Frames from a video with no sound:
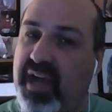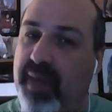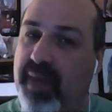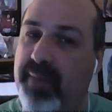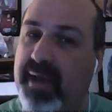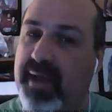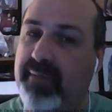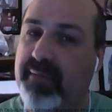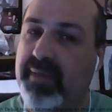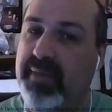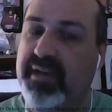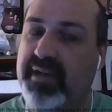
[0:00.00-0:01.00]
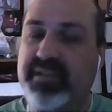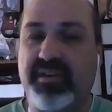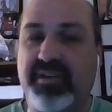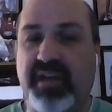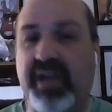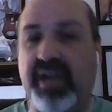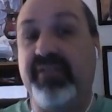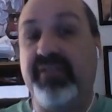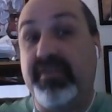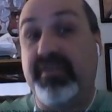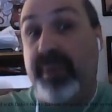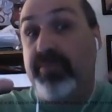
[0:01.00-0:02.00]
combat because they're kind of
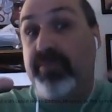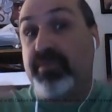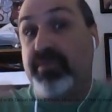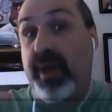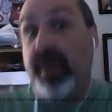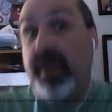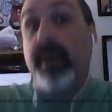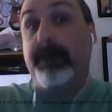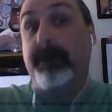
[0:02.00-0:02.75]
in people's mind